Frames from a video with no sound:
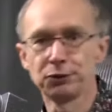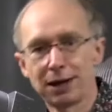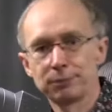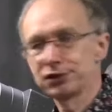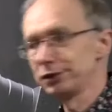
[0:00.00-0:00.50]

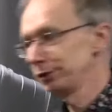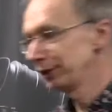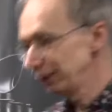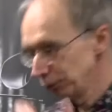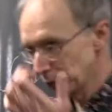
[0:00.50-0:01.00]

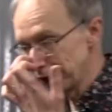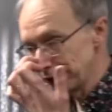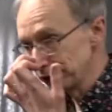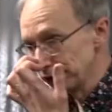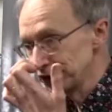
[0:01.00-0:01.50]
Absolutely, why
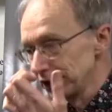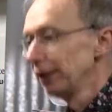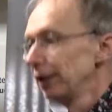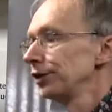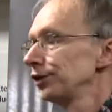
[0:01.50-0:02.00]
not?
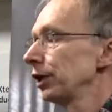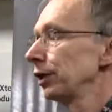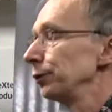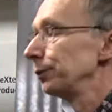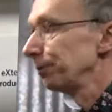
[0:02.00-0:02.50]

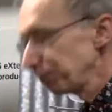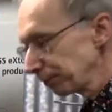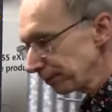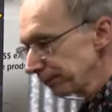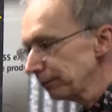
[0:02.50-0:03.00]
So
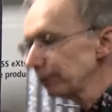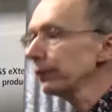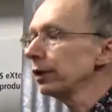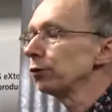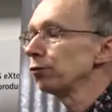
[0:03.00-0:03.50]

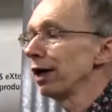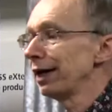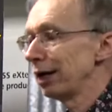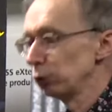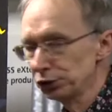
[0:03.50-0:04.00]
right
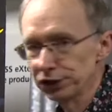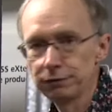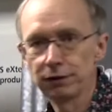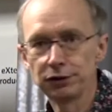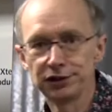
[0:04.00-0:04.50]
now
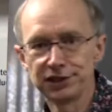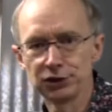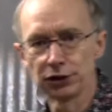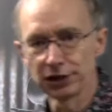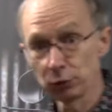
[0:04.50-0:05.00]
autofocus is
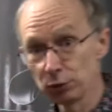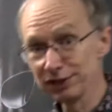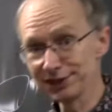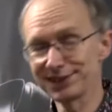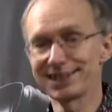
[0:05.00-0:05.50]
on. Now I will
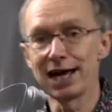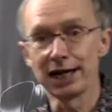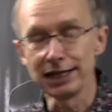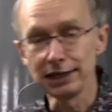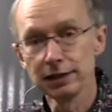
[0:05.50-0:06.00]

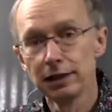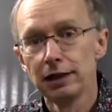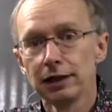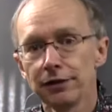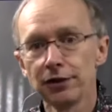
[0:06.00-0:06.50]
say
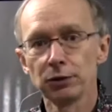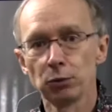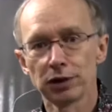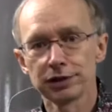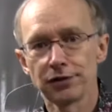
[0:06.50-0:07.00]
that
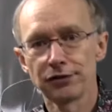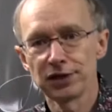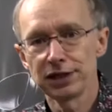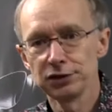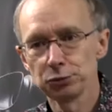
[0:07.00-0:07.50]
one of the
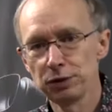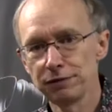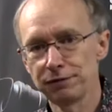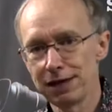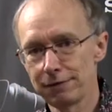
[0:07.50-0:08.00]
things
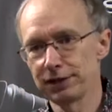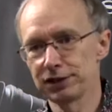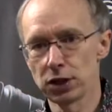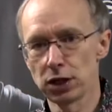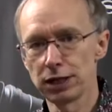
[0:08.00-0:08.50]
with the
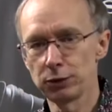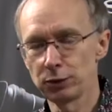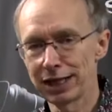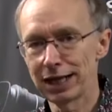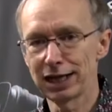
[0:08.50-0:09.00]
FX9, when
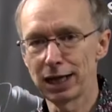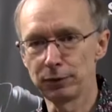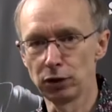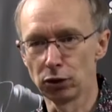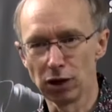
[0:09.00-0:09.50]
that came
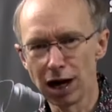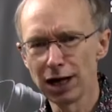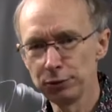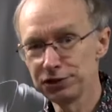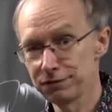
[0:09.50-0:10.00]
along, I
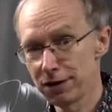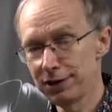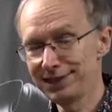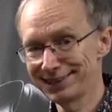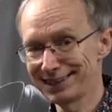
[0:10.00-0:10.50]
was very
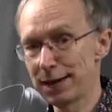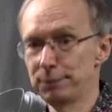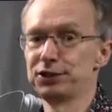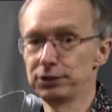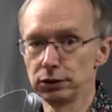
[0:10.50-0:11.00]

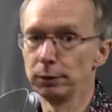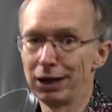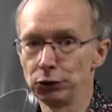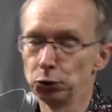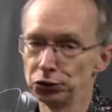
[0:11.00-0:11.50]
skeptical
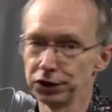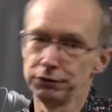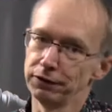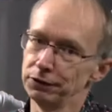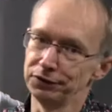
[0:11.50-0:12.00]
about
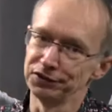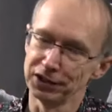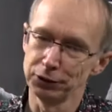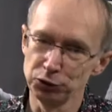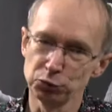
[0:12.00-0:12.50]
autofocus. I
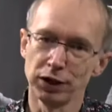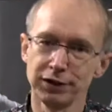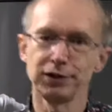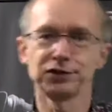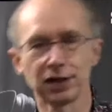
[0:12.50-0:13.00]
was one of
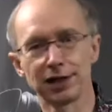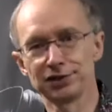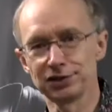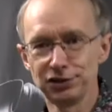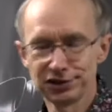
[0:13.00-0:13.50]
those guys
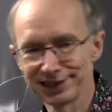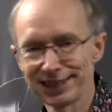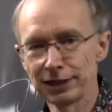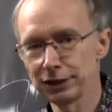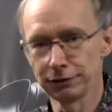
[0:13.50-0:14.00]
that used to
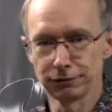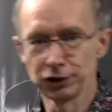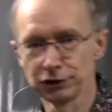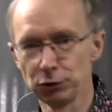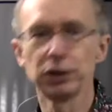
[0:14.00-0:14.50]
stand in the front
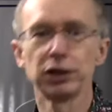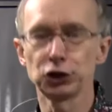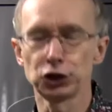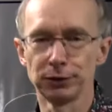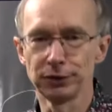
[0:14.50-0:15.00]
of a
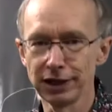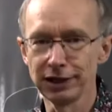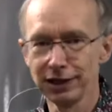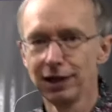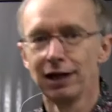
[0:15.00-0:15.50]
workshop and go,
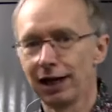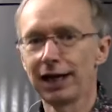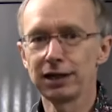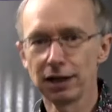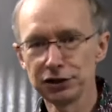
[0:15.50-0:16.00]
hey
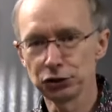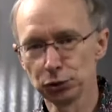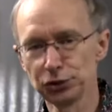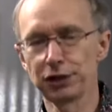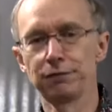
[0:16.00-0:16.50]
guys,
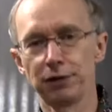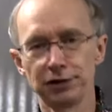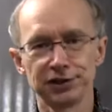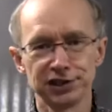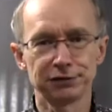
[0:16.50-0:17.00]

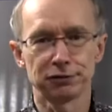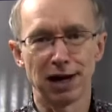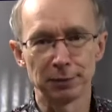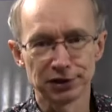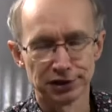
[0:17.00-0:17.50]
autofocus is for
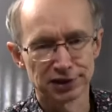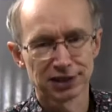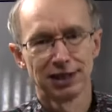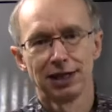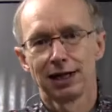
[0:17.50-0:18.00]
amateurs.
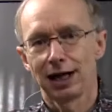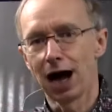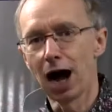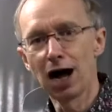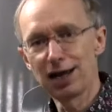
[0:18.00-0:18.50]

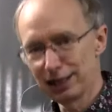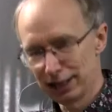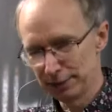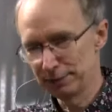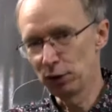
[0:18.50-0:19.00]
I
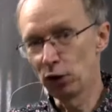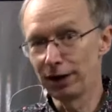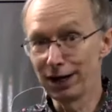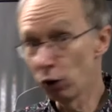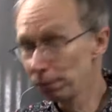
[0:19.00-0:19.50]
am
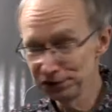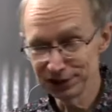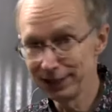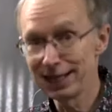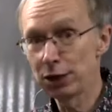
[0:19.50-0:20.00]
obviously
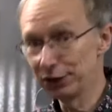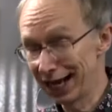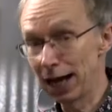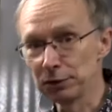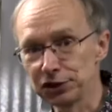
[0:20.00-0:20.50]
now an
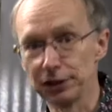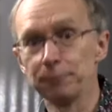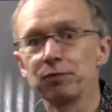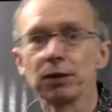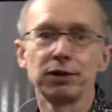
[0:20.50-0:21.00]
amateur
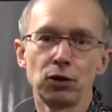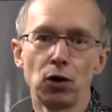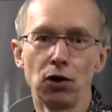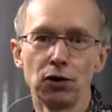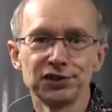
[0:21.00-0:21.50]

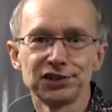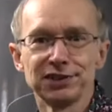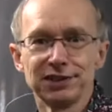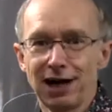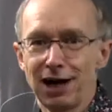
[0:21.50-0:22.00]
because
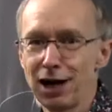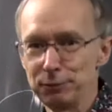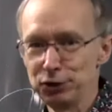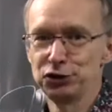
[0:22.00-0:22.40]
I'm using